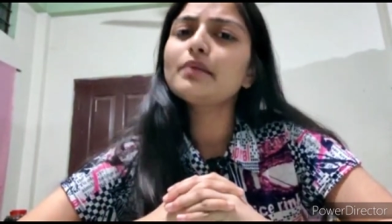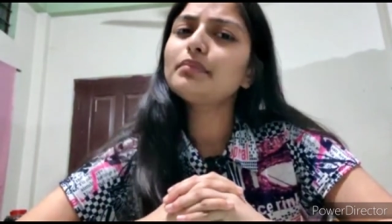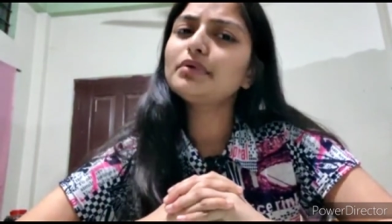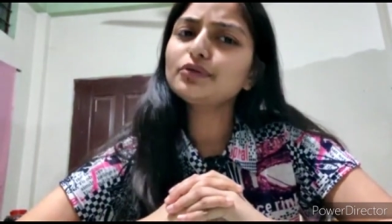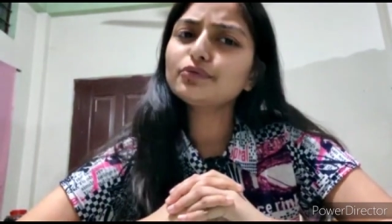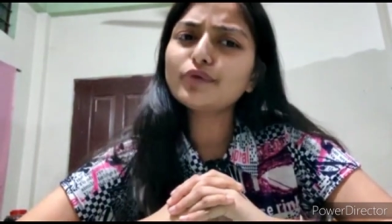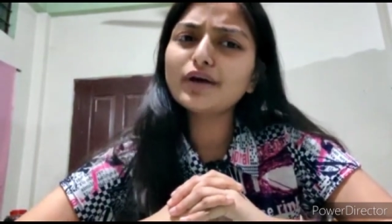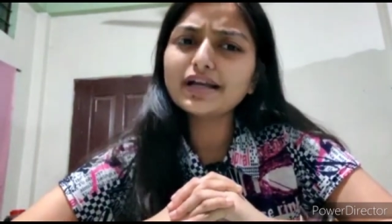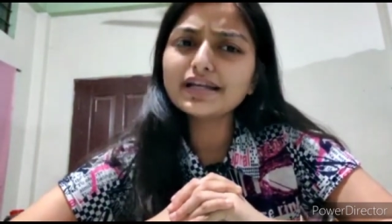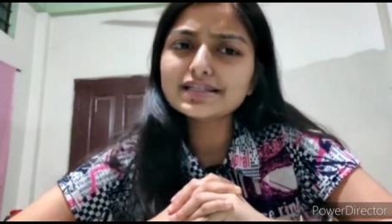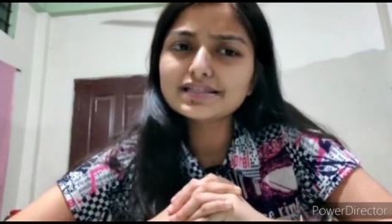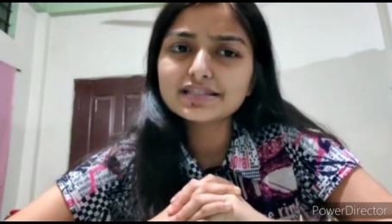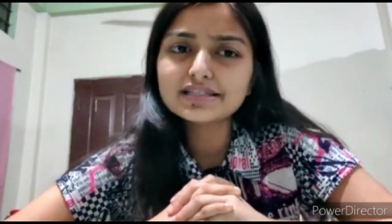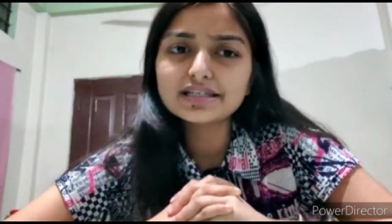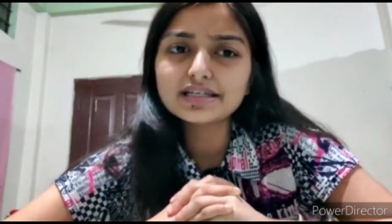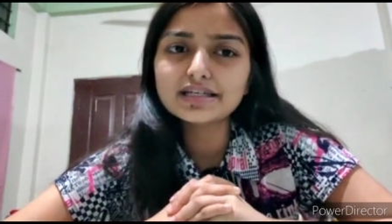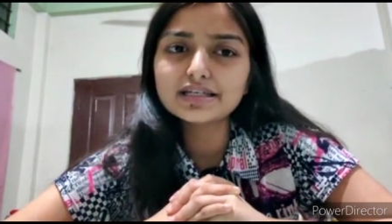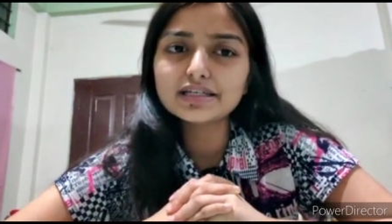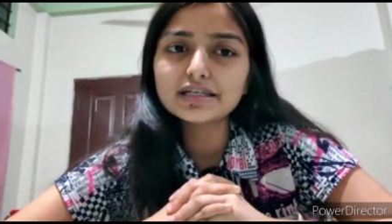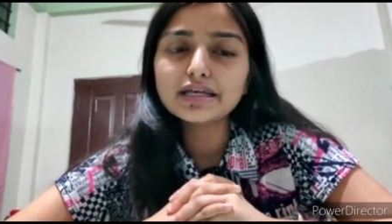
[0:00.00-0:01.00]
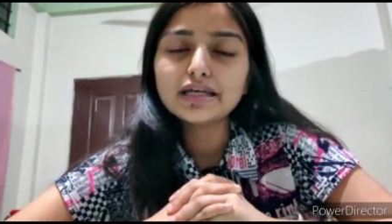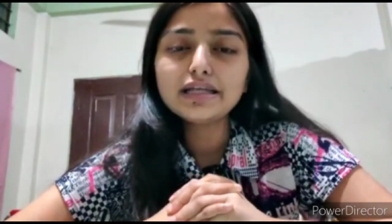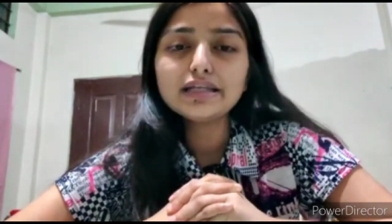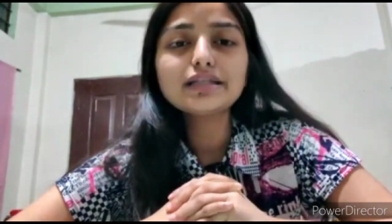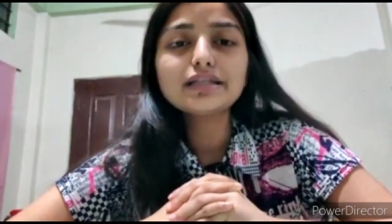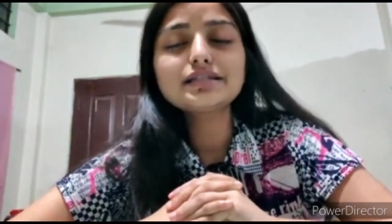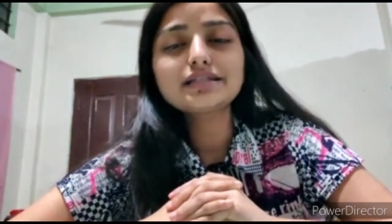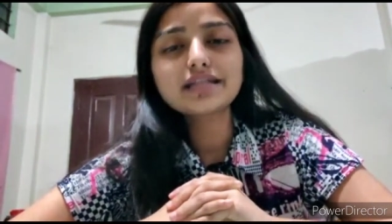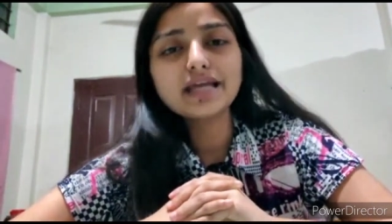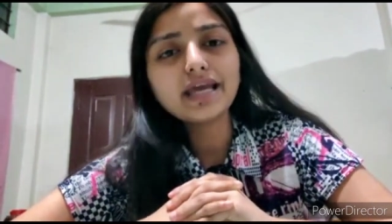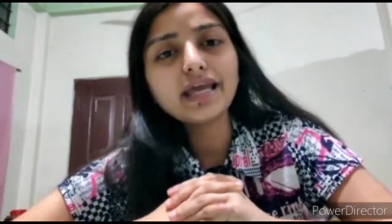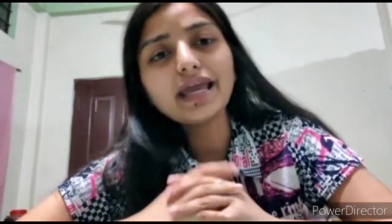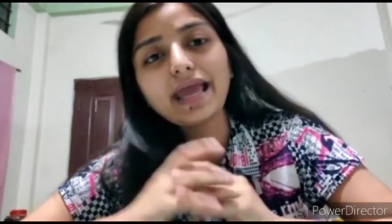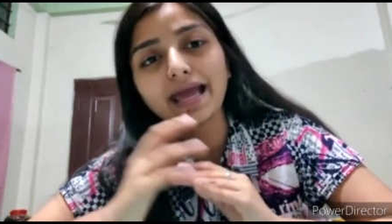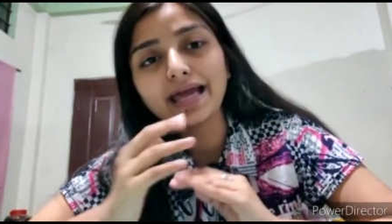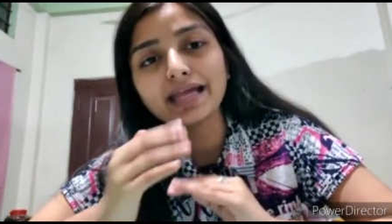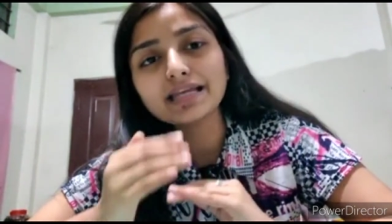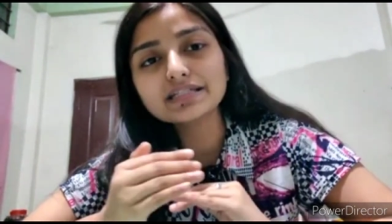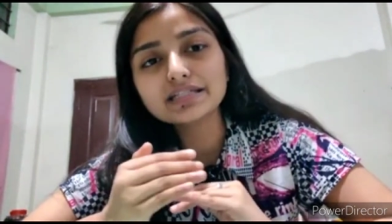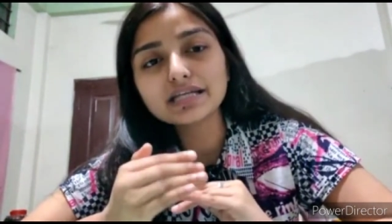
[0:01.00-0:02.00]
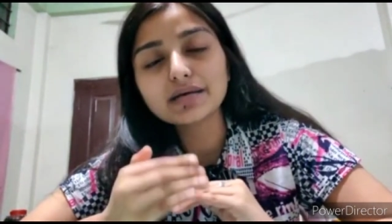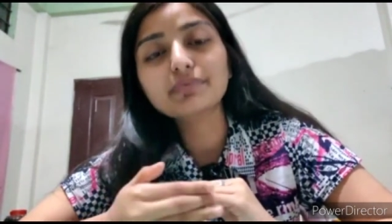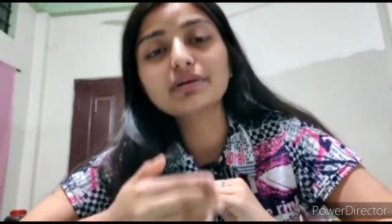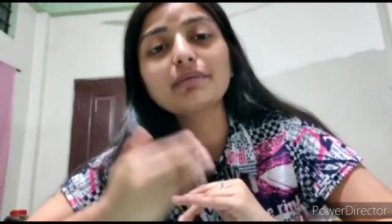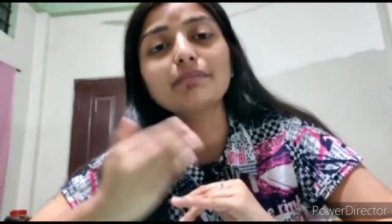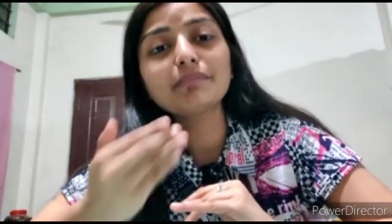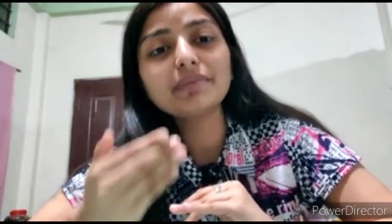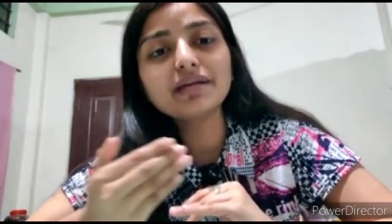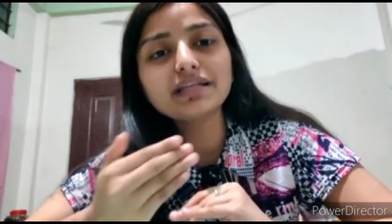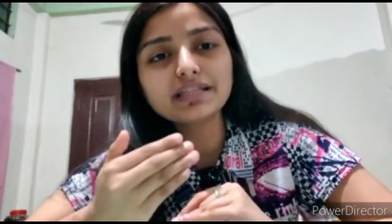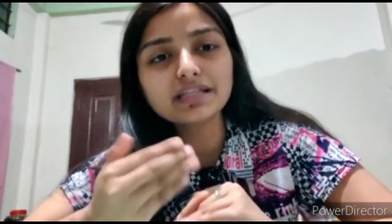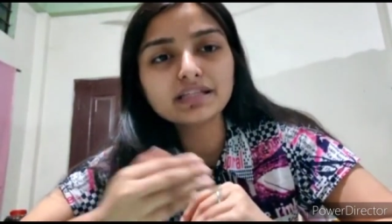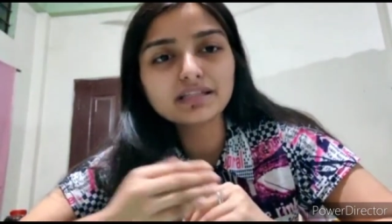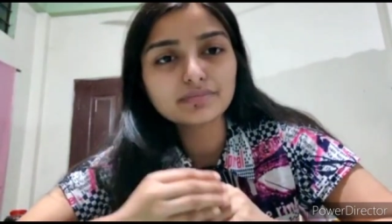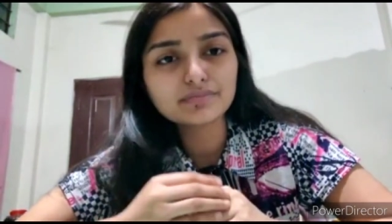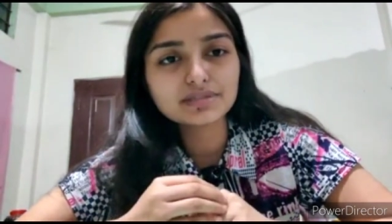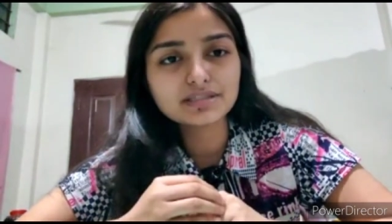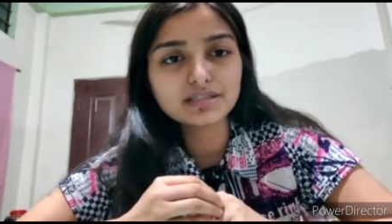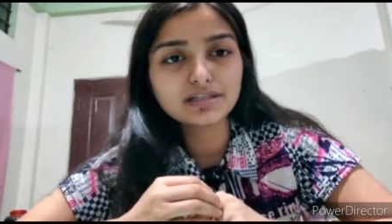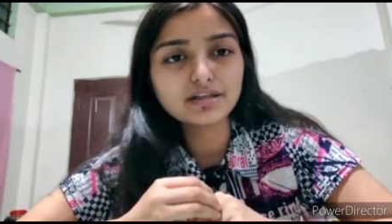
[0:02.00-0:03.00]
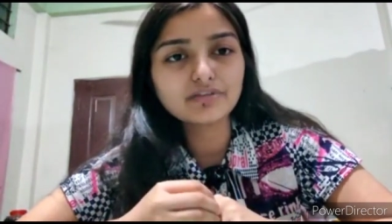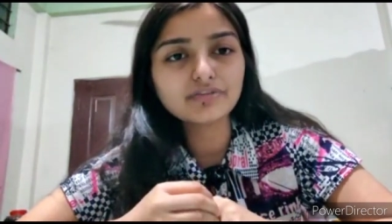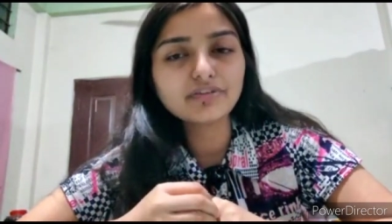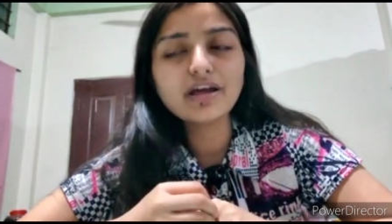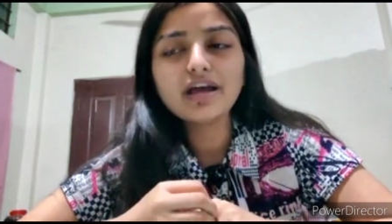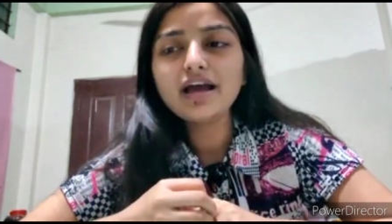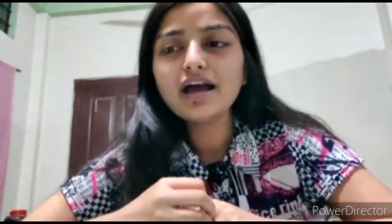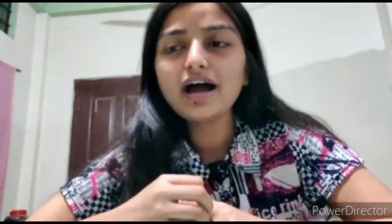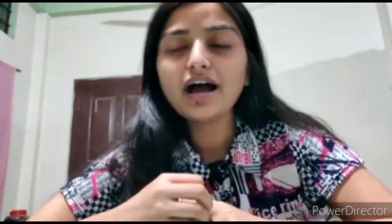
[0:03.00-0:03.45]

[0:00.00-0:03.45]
But why is it that they end up committing themselves?